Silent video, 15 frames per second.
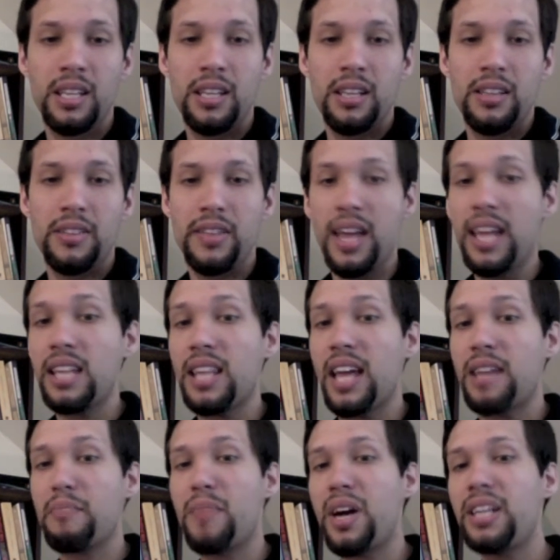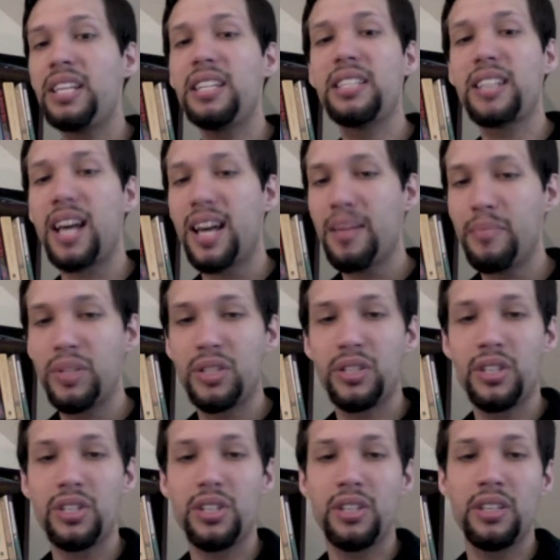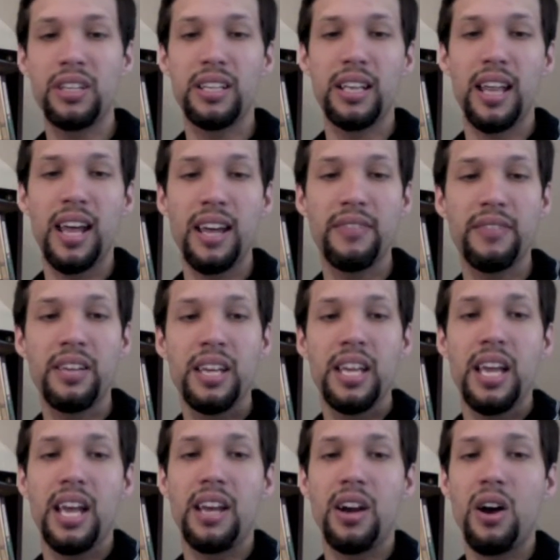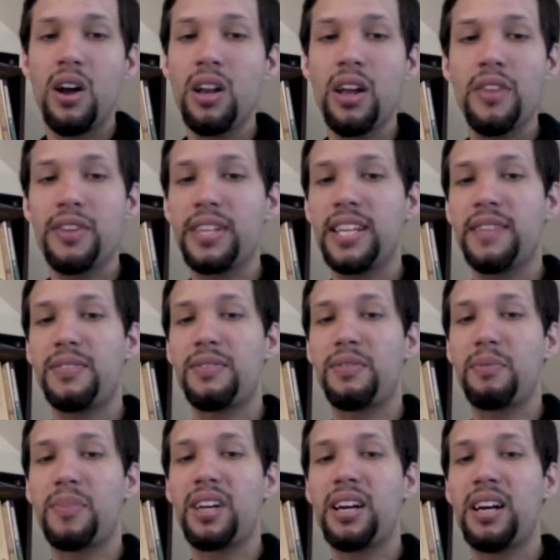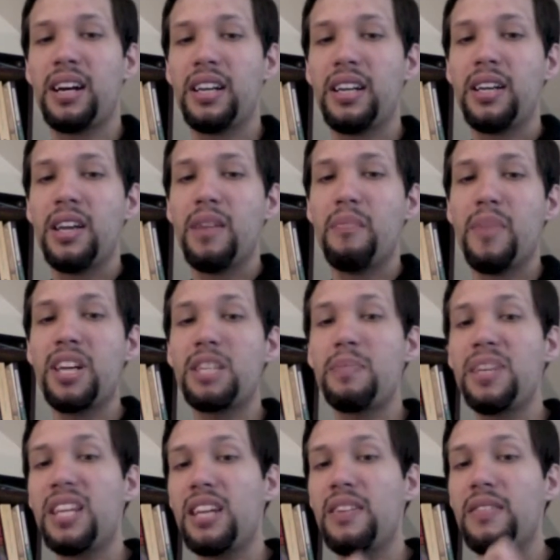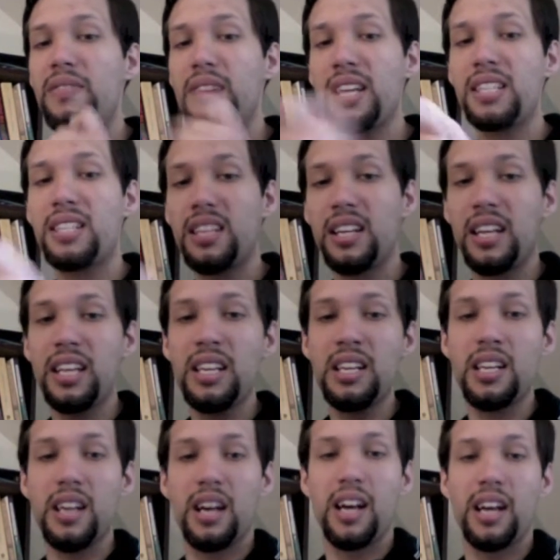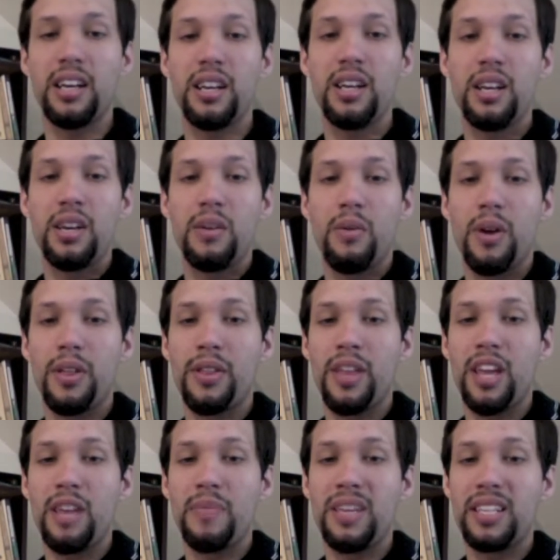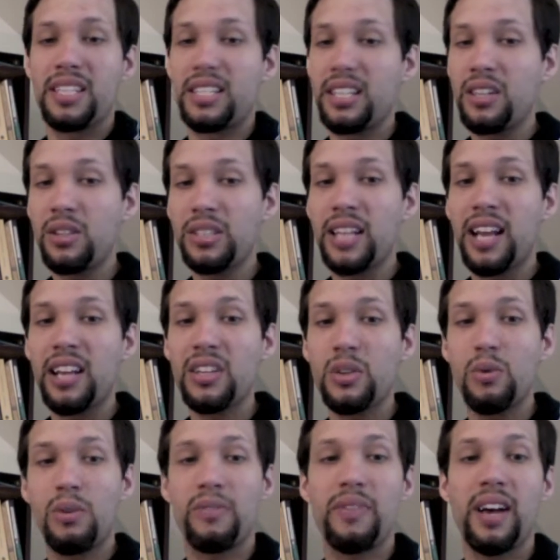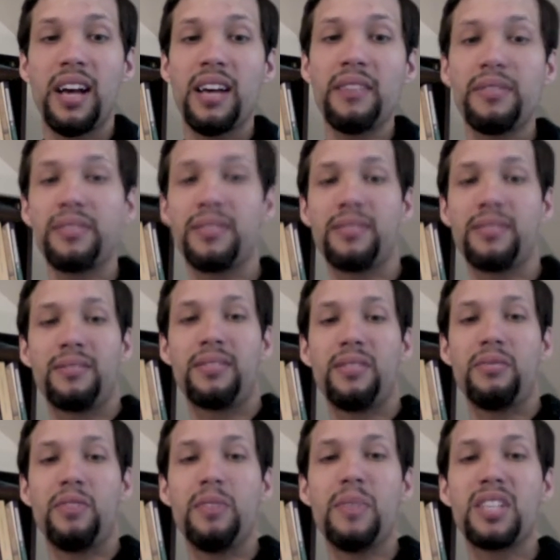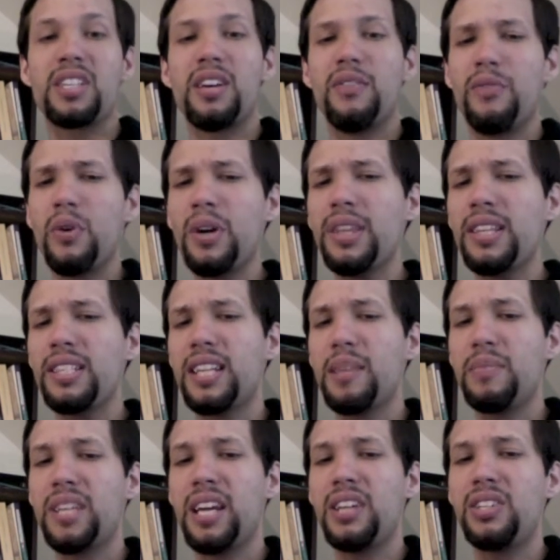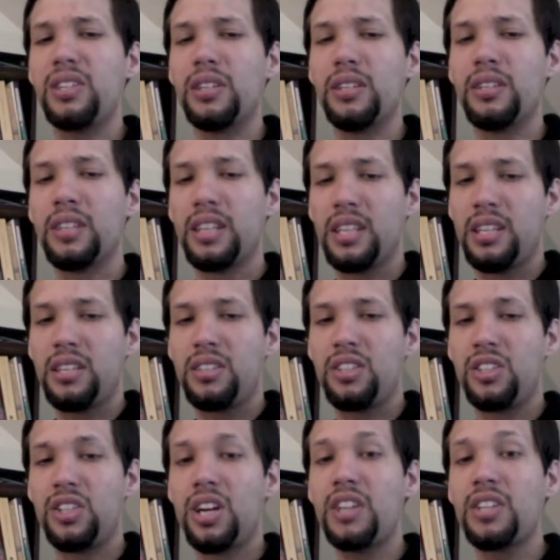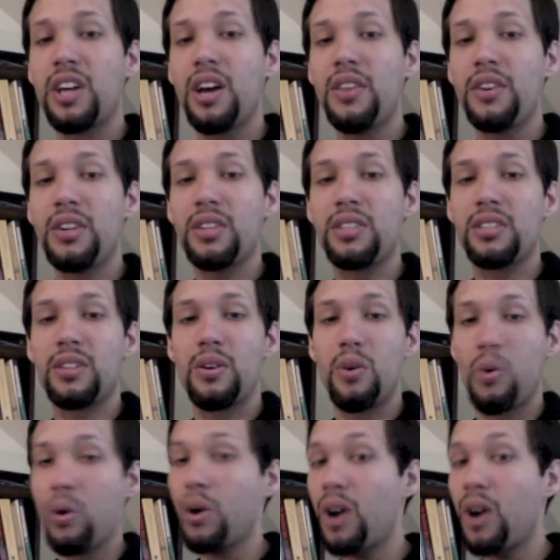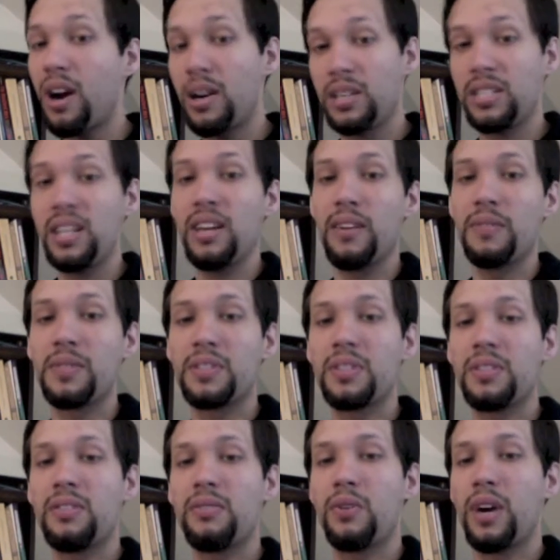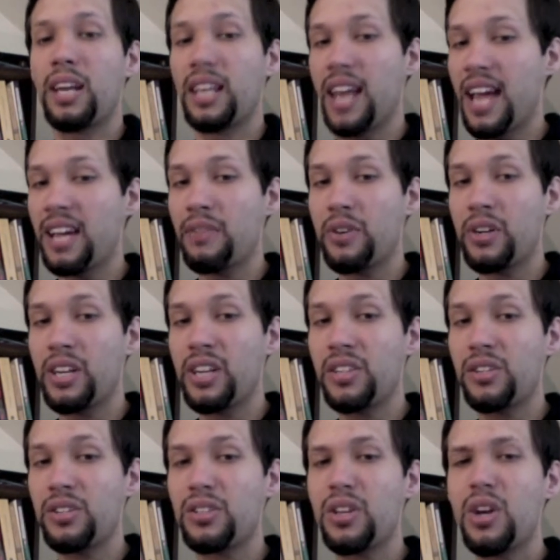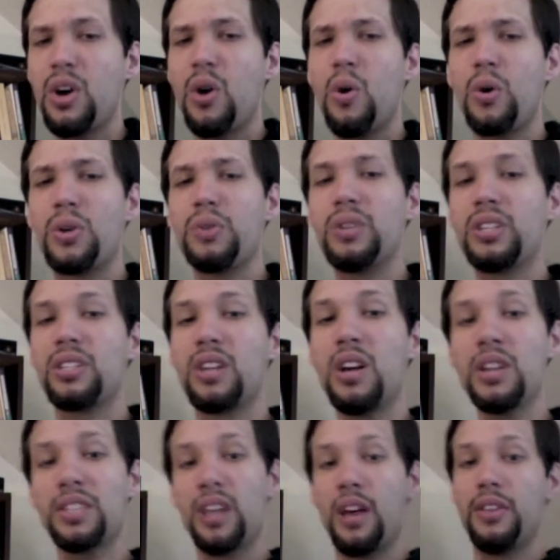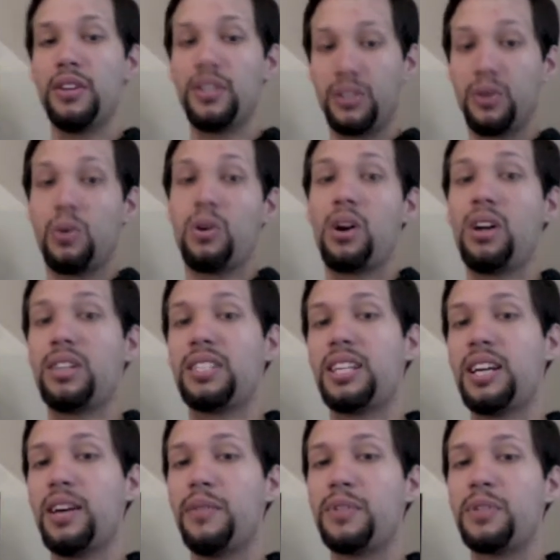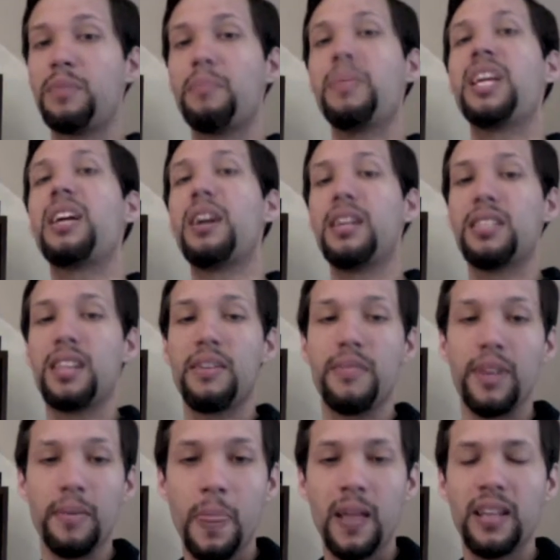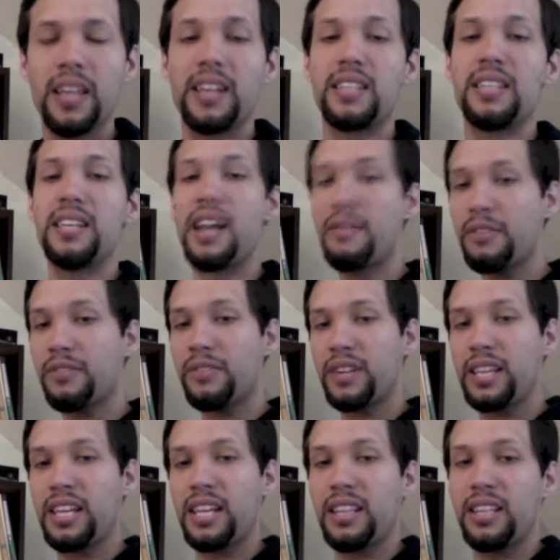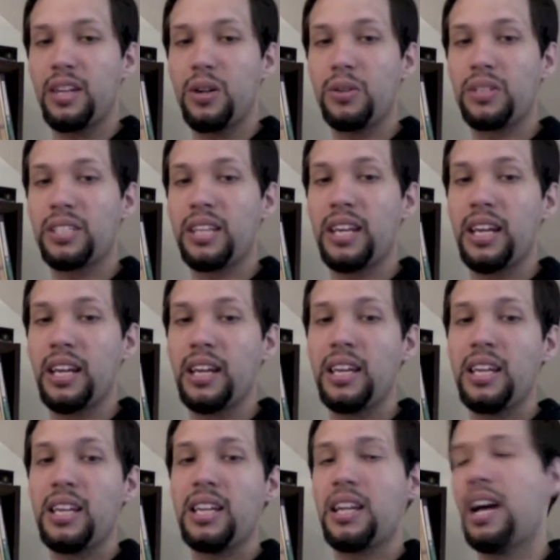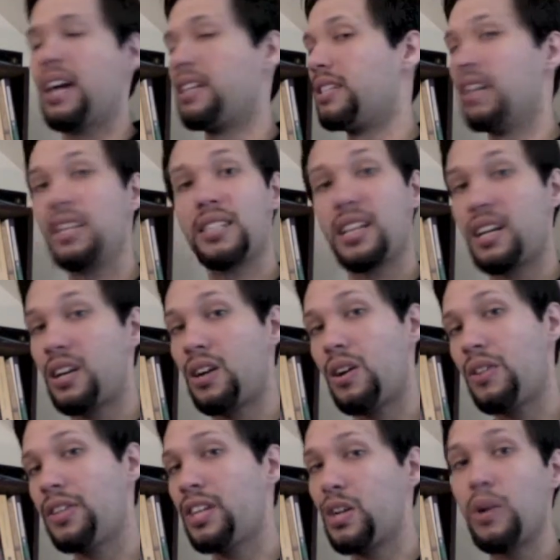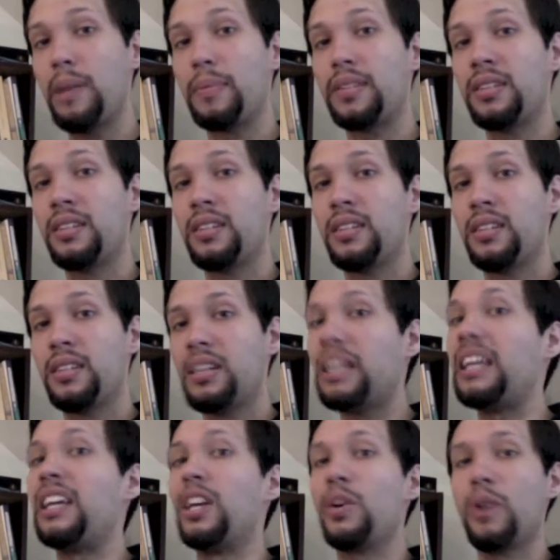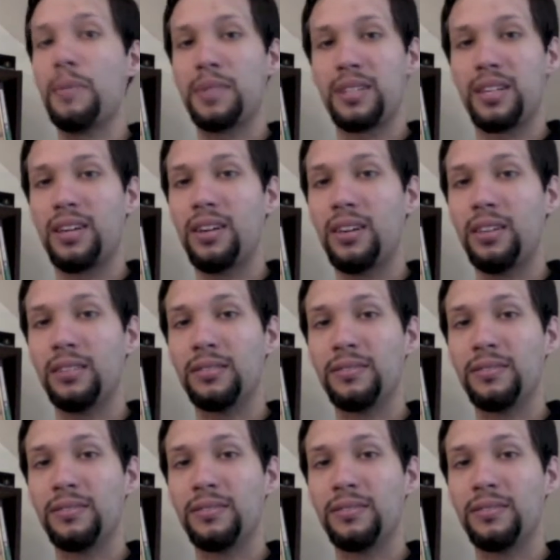They, like money, time, position in life, and all other gifts from God, must be invested in God, whether they be a single talent or 5. We must avoid the temptation to judge others or ourselves for a lack of credentials, or to exalt others or ourselves because of them. Let us never forget the old saying, God does not call the equipped, he equips the called.